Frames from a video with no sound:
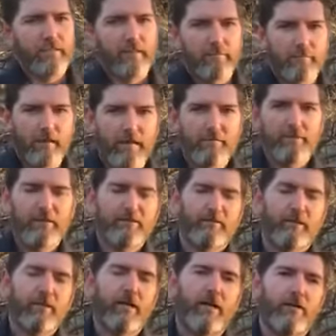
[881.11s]
let Mitch
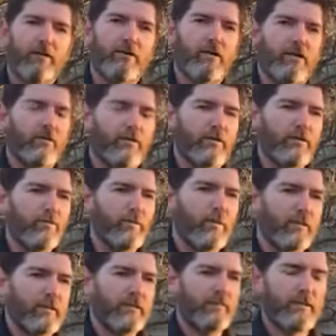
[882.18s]
McConnell know that you
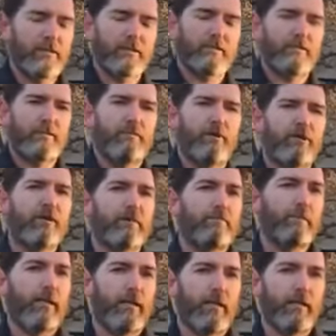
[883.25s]
want these bills to be put in
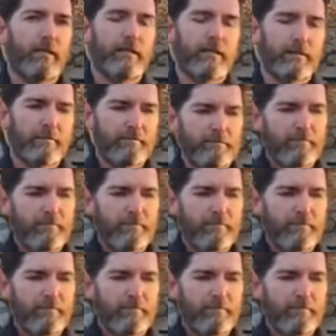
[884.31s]
place.